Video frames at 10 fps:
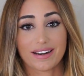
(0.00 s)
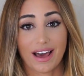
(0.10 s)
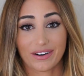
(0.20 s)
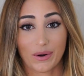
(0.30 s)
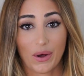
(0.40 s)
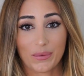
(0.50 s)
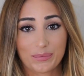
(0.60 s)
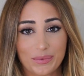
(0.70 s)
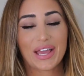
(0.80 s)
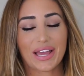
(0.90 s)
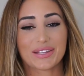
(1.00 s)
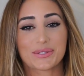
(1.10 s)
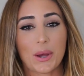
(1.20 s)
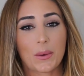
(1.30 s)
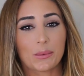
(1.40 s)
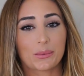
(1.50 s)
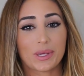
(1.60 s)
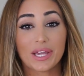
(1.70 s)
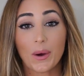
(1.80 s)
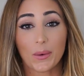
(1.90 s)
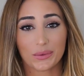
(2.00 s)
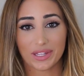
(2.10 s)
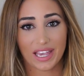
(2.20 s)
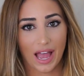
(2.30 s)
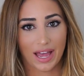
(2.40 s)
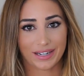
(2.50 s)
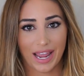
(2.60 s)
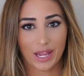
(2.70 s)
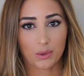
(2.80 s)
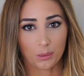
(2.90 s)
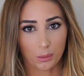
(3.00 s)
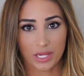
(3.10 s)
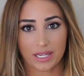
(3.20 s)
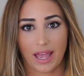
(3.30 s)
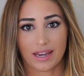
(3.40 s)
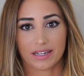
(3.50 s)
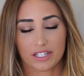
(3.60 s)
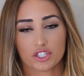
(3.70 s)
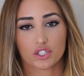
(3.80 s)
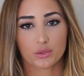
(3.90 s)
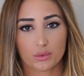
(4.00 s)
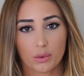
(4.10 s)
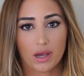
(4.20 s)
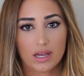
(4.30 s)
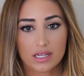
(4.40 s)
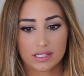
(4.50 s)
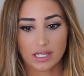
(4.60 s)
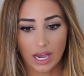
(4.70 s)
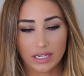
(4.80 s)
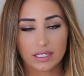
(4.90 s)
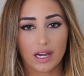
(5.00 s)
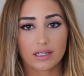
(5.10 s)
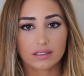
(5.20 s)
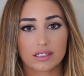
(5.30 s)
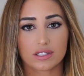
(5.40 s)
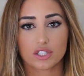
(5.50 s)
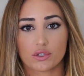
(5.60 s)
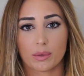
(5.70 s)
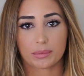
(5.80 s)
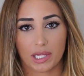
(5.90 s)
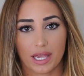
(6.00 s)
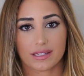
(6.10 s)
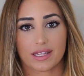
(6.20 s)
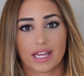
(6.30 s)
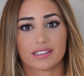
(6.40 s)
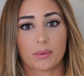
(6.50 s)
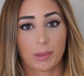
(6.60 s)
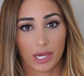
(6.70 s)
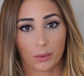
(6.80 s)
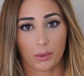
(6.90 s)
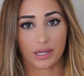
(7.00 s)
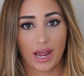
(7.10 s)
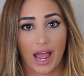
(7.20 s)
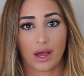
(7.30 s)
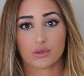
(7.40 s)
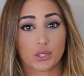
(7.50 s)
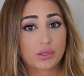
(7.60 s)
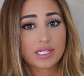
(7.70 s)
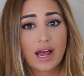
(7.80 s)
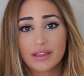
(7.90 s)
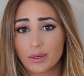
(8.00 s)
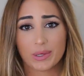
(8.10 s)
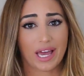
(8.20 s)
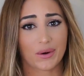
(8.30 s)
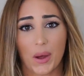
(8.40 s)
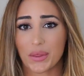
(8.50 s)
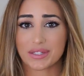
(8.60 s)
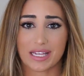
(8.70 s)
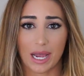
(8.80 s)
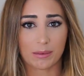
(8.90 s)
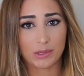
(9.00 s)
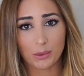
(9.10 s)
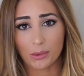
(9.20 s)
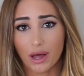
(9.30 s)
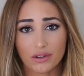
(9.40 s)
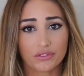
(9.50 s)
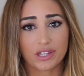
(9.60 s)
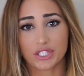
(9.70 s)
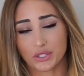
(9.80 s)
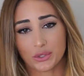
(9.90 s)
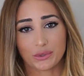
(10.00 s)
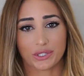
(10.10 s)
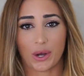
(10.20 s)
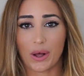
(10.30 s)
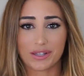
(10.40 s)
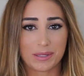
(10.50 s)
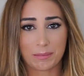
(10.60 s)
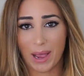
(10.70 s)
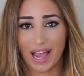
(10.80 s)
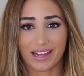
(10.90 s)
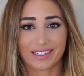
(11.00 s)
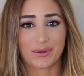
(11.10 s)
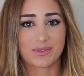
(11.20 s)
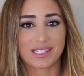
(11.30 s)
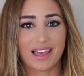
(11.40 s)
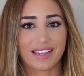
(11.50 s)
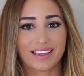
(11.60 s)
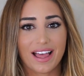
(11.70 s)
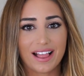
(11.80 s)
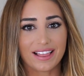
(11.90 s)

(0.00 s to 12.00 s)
Not at all. And so we only had a weekend to sign a lease to a place and to pick one out. So it's not like we had all the time in the world for this dude to call us back. It was like,